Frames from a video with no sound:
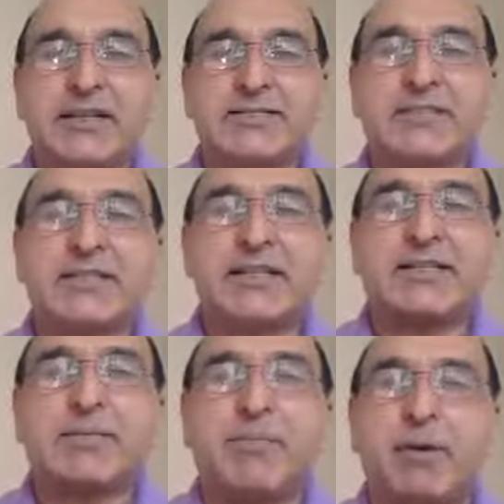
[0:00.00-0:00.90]
This is the
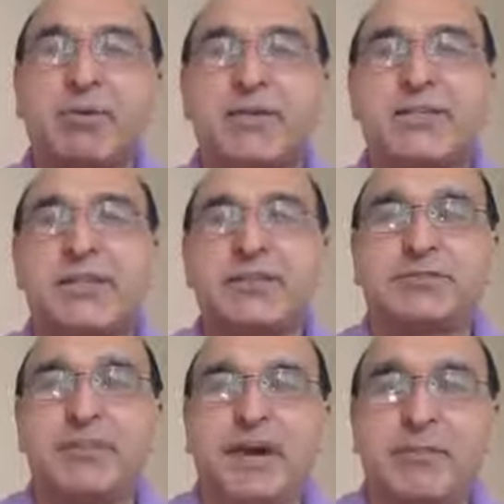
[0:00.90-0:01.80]
simple version
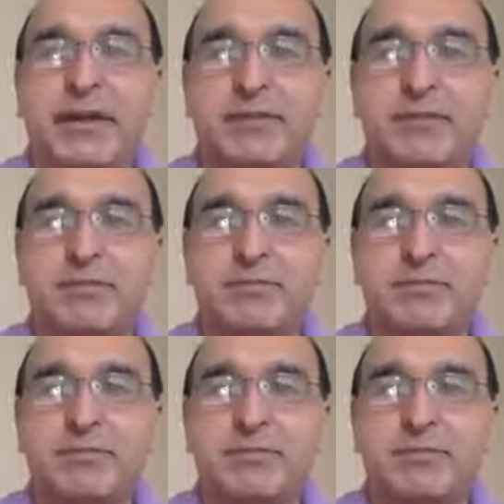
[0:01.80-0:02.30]
of pragmatism.